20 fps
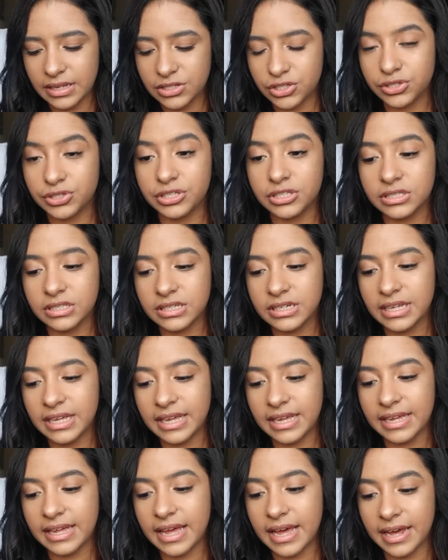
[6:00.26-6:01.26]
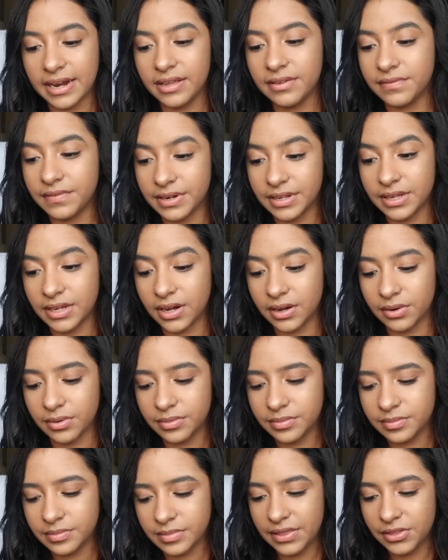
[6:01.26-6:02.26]
So you're just going to hit edit
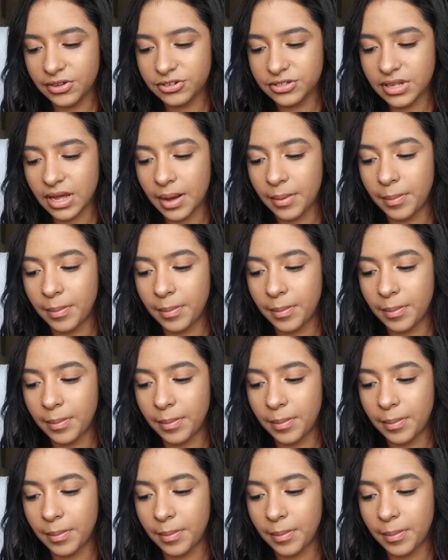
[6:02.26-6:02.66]
video, and there's a